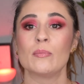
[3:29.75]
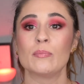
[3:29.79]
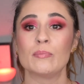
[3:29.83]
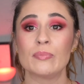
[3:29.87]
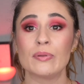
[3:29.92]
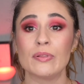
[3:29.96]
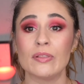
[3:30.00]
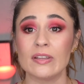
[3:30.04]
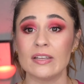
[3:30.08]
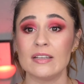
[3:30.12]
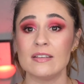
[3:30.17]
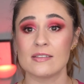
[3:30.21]

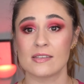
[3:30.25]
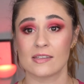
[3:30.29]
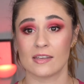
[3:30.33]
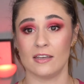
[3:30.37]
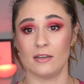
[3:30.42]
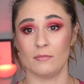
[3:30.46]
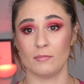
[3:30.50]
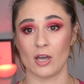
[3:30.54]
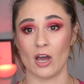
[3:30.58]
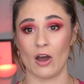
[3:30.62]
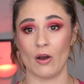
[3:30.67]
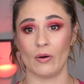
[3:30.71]
Please
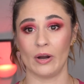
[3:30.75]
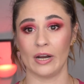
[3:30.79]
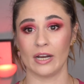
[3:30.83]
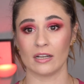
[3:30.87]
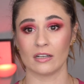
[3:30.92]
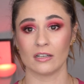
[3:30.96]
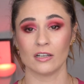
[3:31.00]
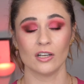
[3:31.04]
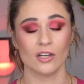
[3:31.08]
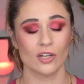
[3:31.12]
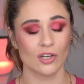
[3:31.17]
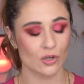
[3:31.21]
keep
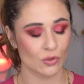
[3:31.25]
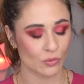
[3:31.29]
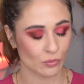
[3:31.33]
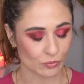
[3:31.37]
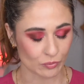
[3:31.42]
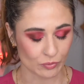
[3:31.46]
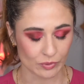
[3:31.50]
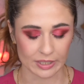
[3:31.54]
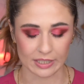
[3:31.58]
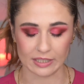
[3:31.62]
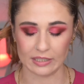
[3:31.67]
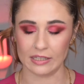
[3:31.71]
going.
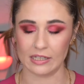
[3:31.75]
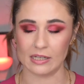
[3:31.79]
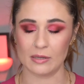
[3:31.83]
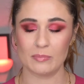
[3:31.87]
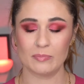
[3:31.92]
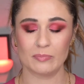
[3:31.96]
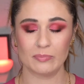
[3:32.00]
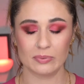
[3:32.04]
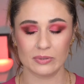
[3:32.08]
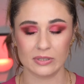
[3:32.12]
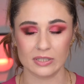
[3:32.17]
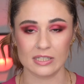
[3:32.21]
Really,
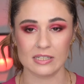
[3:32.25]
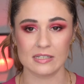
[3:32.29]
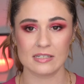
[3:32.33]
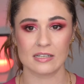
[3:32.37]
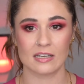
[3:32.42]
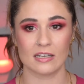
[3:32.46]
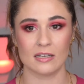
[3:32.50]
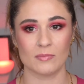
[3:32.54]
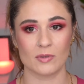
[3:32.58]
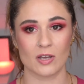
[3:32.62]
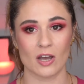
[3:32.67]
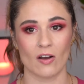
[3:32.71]
please
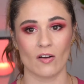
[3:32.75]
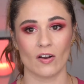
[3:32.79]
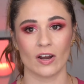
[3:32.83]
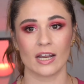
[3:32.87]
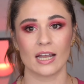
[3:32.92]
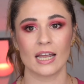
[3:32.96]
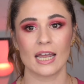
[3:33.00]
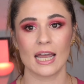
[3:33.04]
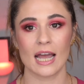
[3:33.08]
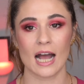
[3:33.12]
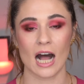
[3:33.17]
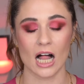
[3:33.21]
keep
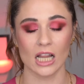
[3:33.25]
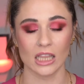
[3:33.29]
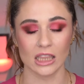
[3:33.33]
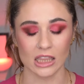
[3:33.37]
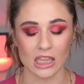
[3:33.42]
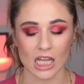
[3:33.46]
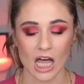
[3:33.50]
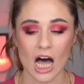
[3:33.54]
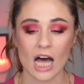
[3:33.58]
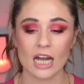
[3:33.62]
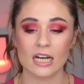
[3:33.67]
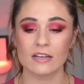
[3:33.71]
going. A
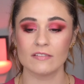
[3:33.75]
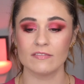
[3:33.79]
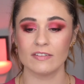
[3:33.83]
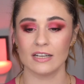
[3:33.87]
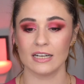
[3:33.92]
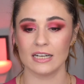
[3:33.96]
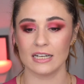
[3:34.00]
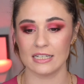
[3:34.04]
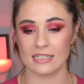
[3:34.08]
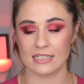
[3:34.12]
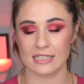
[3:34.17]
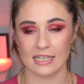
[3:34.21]
lot of
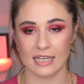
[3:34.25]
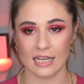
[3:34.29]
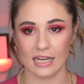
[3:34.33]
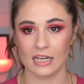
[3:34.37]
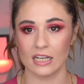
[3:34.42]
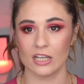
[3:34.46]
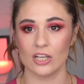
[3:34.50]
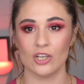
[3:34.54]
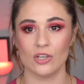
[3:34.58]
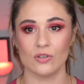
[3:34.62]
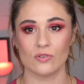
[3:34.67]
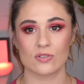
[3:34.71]
it is
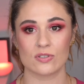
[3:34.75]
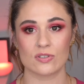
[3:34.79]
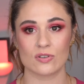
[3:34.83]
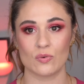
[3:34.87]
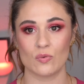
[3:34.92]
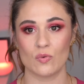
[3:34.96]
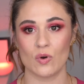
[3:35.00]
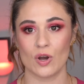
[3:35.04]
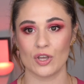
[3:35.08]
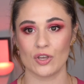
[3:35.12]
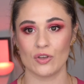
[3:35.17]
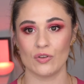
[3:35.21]
getting used to
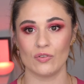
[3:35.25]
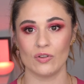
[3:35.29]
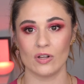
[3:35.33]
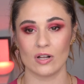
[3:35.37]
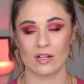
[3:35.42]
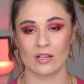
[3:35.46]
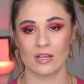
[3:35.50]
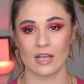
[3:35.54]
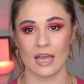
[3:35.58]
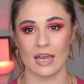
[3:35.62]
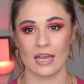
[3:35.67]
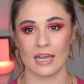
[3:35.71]
what you
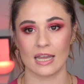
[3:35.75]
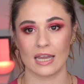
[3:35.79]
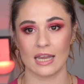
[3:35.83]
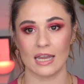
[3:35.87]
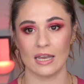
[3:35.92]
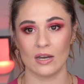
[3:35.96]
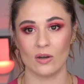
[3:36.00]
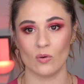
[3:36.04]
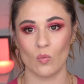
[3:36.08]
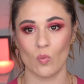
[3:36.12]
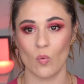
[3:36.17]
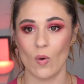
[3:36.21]
look like
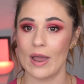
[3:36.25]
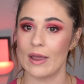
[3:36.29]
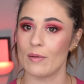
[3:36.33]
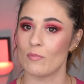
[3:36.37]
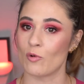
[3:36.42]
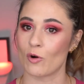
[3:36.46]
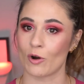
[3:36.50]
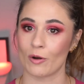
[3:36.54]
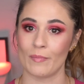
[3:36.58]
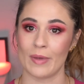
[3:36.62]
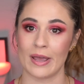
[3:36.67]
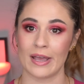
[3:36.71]
in way
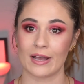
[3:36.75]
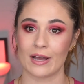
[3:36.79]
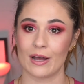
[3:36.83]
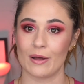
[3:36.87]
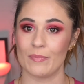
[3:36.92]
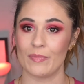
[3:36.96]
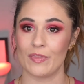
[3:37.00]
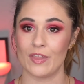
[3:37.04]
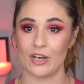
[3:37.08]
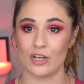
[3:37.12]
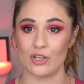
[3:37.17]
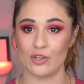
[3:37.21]
more
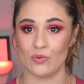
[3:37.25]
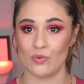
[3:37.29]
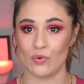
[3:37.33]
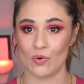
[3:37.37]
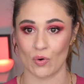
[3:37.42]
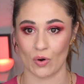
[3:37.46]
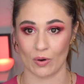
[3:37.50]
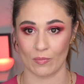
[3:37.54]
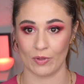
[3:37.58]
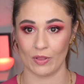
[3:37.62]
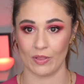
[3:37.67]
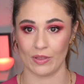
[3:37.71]
makeup than you
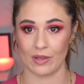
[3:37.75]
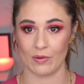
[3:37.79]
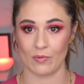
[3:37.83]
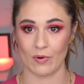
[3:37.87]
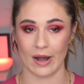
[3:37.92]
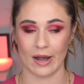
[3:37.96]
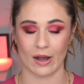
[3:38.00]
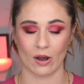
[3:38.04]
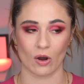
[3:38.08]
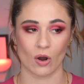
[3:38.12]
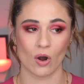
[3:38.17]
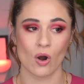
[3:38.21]
normally
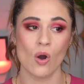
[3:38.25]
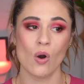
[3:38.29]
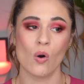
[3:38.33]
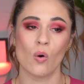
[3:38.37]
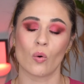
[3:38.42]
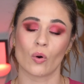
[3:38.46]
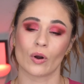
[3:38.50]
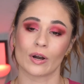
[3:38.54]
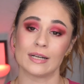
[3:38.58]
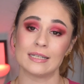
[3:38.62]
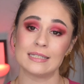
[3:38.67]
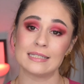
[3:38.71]
wear,
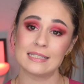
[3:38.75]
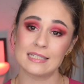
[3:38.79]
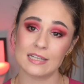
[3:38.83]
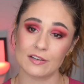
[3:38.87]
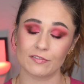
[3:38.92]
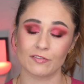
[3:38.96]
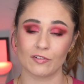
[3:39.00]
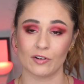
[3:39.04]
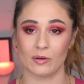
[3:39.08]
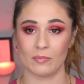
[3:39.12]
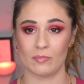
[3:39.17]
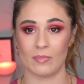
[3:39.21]
or in
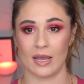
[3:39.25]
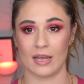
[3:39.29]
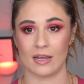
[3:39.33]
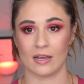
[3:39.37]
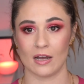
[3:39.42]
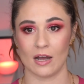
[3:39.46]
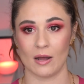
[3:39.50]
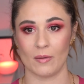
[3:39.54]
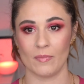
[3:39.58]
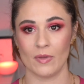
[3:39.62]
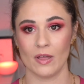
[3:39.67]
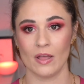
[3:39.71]
different
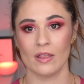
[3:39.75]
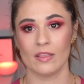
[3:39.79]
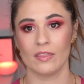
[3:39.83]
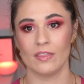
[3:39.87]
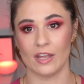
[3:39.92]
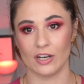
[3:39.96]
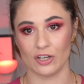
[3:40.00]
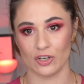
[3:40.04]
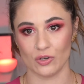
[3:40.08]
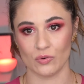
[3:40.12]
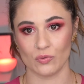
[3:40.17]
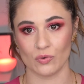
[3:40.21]
makeup
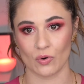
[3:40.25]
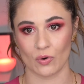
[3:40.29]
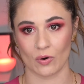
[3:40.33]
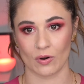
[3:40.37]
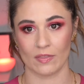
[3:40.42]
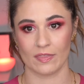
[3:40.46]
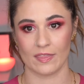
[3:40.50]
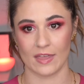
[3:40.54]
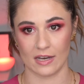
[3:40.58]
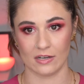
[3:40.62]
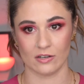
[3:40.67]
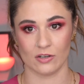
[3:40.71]
than you nor
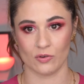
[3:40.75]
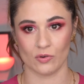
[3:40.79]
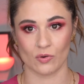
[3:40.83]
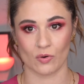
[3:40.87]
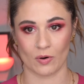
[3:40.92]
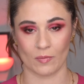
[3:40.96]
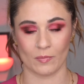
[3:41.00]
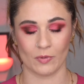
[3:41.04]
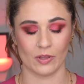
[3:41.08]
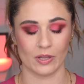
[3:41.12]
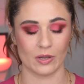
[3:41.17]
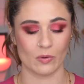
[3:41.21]
than you
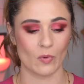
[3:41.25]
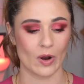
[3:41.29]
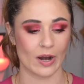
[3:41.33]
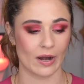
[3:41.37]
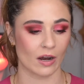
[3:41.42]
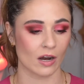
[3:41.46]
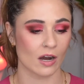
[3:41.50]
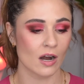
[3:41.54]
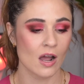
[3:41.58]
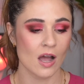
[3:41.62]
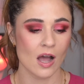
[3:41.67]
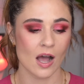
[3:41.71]
normally
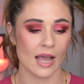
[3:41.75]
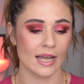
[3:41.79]
wear.